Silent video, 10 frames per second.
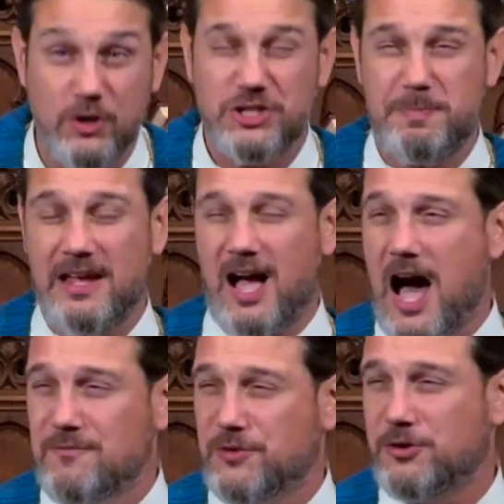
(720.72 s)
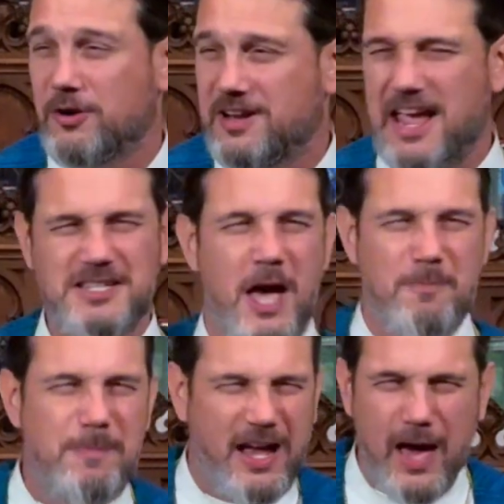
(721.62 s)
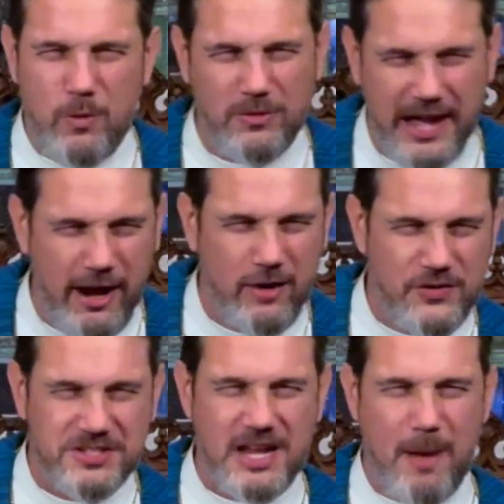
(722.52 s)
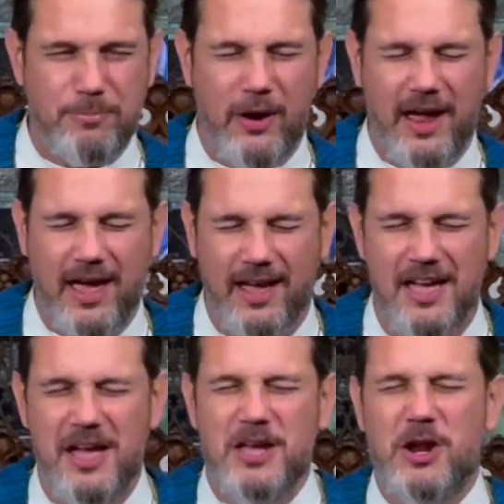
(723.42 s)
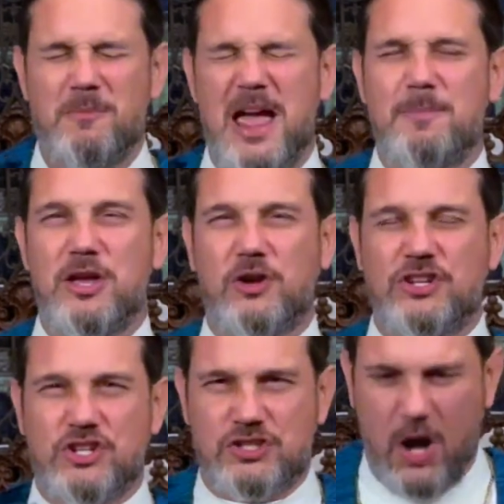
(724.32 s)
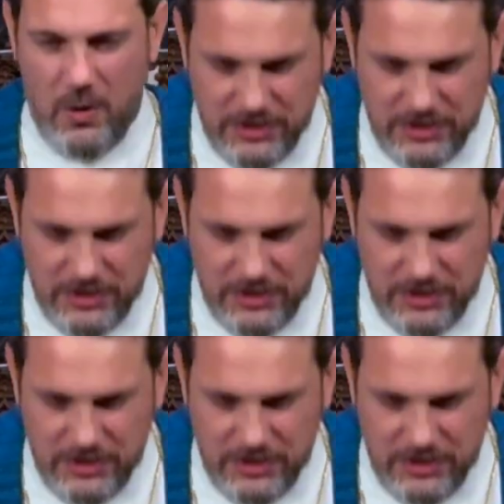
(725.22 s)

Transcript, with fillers: worshiping God for thirty days? Maybe God don't care if you stop praying. You know, maybe you could just go